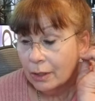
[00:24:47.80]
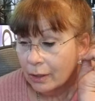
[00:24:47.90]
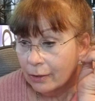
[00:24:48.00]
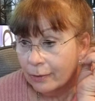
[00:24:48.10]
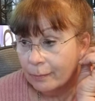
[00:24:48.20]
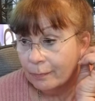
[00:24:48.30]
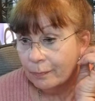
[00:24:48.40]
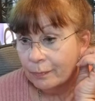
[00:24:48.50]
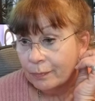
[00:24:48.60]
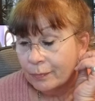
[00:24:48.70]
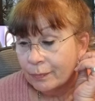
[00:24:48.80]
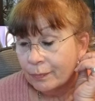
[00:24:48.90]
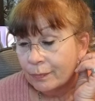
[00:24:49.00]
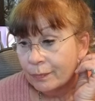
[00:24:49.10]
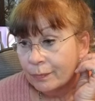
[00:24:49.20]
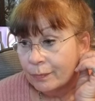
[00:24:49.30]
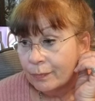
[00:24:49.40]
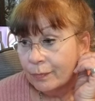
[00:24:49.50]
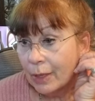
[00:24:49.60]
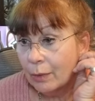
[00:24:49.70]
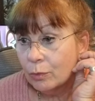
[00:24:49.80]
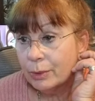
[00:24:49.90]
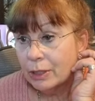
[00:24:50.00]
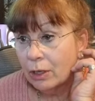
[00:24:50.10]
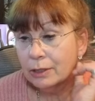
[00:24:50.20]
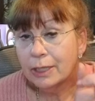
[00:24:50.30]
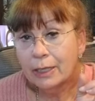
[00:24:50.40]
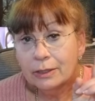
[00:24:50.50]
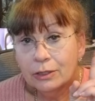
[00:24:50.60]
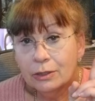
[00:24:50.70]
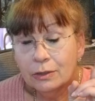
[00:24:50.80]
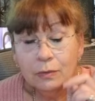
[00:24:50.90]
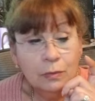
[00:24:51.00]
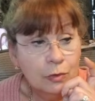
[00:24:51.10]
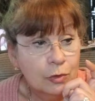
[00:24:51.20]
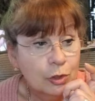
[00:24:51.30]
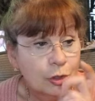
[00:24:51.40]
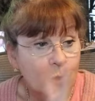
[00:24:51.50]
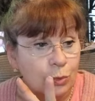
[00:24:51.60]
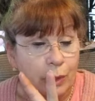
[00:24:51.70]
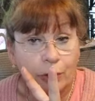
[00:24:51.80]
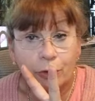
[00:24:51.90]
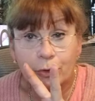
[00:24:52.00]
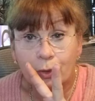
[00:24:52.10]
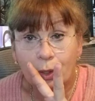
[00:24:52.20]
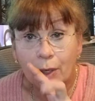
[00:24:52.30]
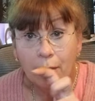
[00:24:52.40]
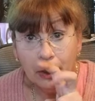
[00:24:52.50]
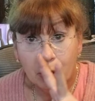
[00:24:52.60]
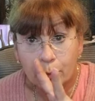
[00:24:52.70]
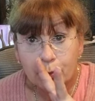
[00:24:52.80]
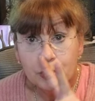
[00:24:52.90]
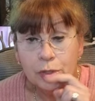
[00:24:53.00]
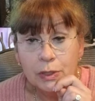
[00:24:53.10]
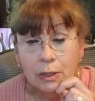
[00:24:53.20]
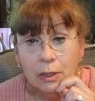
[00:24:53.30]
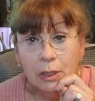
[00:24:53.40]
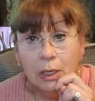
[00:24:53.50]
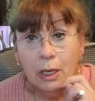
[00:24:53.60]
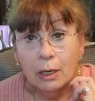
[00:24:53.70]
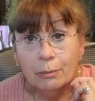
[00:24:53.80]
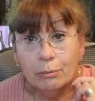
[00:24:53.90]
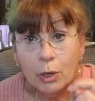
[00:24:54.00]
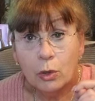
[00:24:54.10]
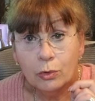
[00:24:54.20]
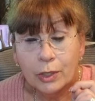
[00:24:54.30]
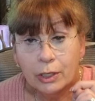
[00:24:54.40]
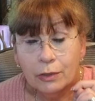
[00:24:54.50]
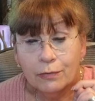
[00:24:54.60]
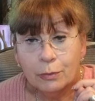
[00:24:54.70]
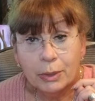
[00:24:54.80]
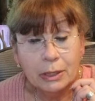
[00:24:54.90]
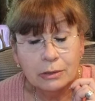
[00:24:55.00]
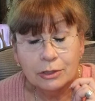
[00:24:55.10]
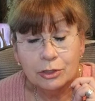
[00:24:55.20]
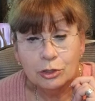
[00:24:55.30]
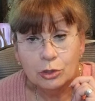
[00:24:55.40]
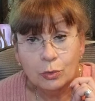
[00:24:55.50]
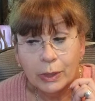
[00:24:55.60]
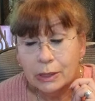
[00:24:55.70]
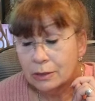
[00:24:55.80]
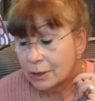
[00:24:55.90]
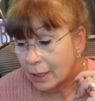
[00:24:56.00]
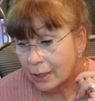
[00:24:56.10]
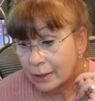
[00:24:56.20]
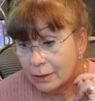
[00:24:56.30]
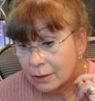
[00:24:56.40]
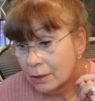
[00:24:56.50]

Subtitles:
I will be contacting the two runner ups Mo, thank you for being such a sweet, kind